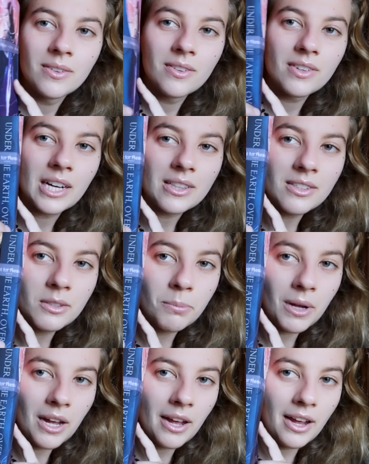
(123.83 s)
We got the
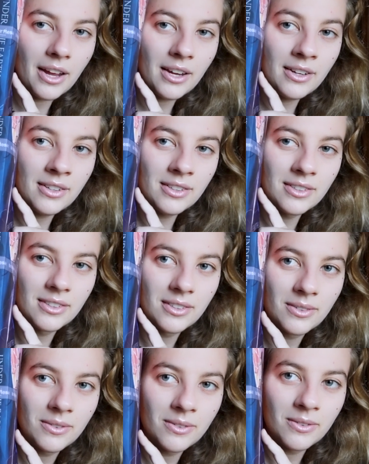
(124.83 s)
spine.
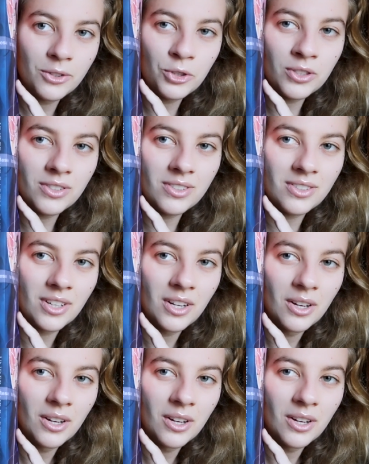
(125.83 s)
Which is...